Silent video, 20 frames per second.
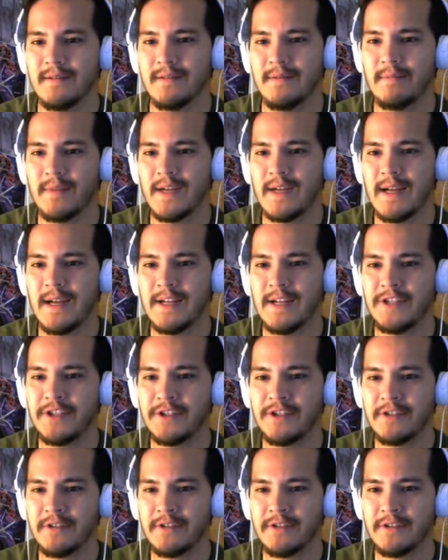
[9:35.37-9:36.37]
But I
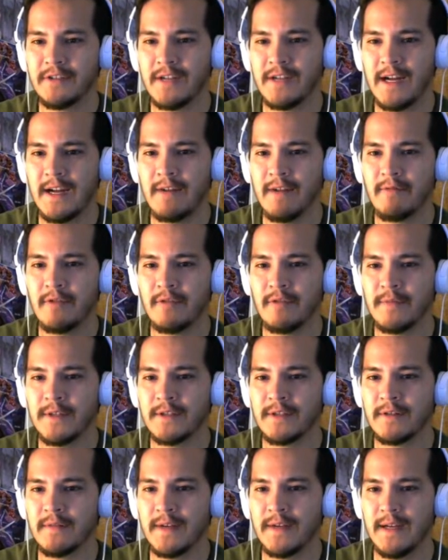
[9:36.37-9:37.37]
should, I will be
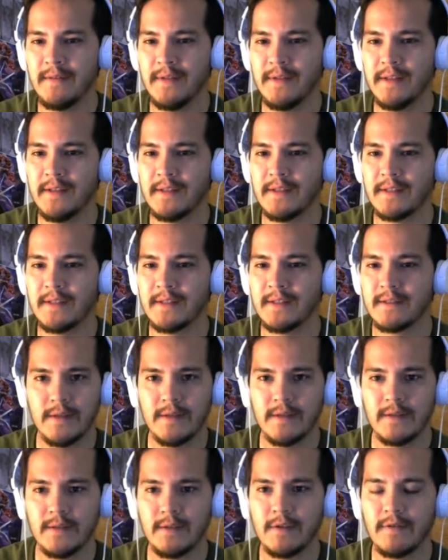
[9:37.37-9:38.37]
surviving this.
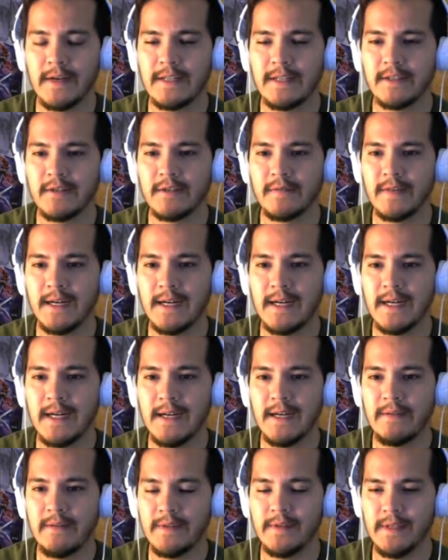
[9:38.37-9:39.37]
So if I
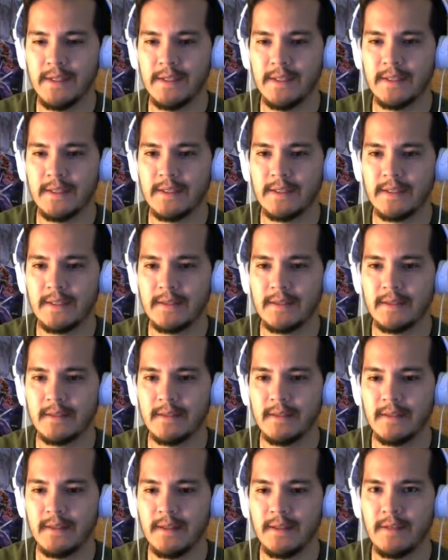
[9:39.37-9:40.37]
survive this,
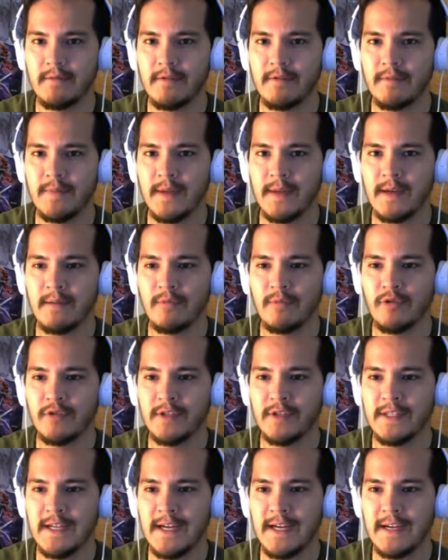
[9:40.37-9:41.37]
he won't be able to
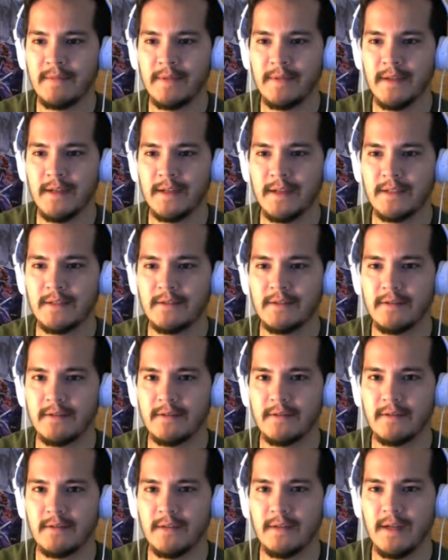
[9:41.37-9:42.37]
attack me next turn.
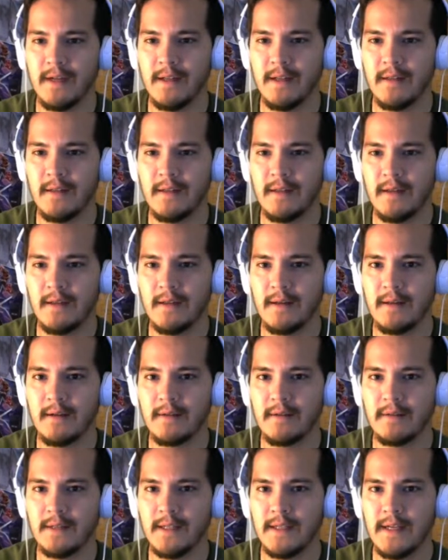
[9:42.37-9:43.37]
I think
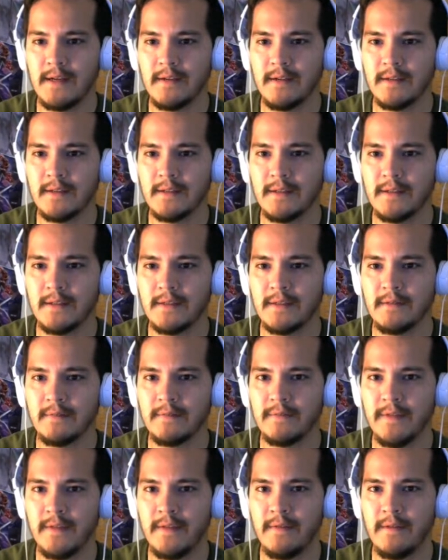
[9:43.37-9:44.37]
one thousand
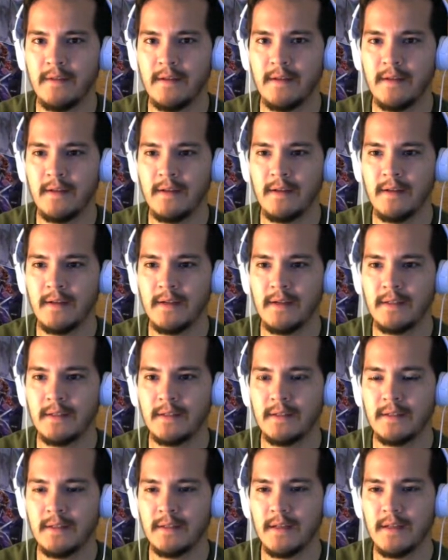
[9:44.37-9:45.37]
fifteen, I
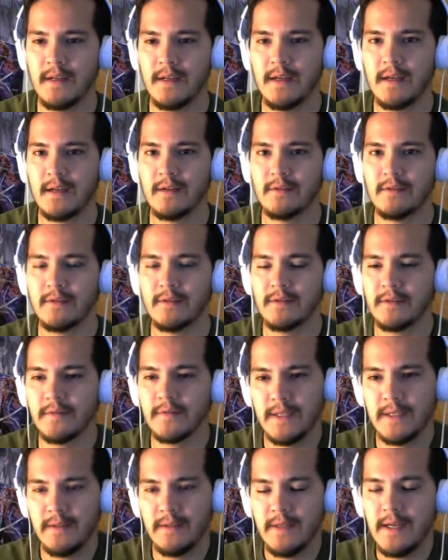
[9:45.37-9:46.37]
think I'll
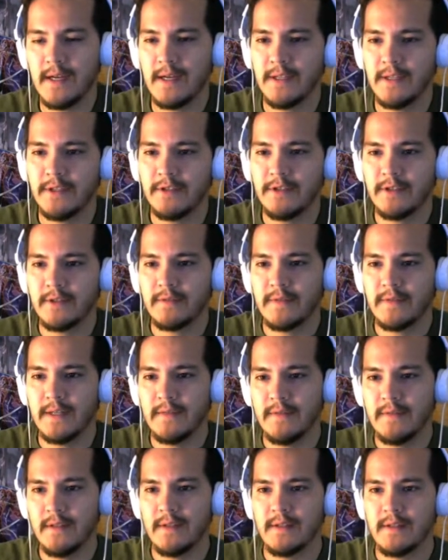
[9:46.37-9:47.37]
survive. Yeah, I should
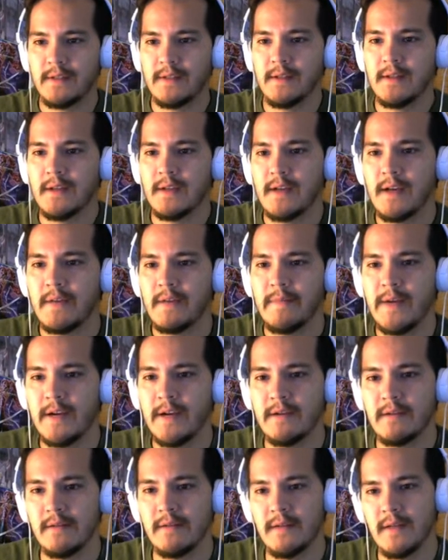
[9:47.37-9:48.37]
survive this.
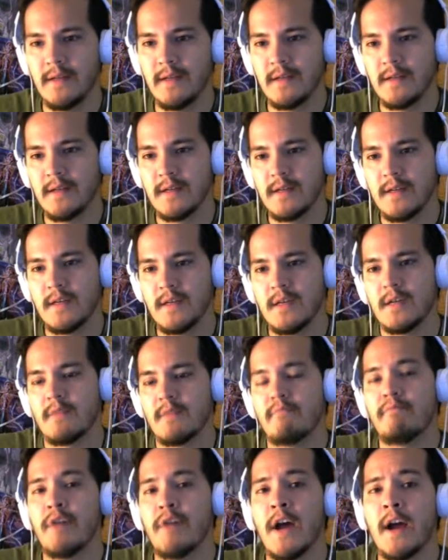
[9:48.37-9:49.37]
Barely.
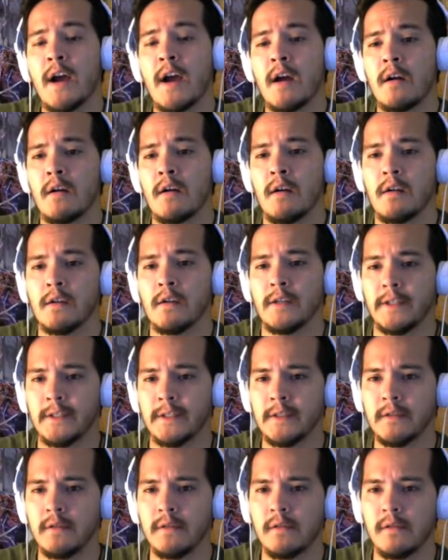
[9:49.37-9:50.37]
Barely.
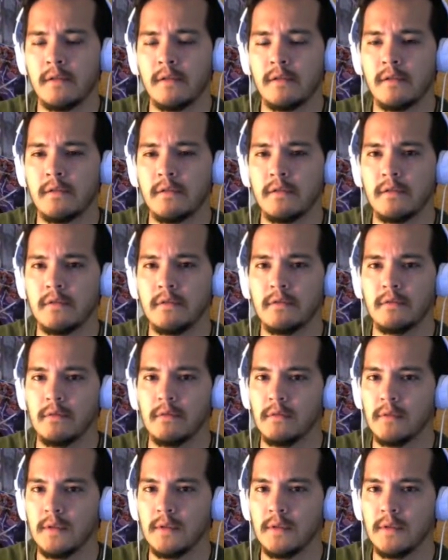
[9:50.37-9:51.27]
Oh.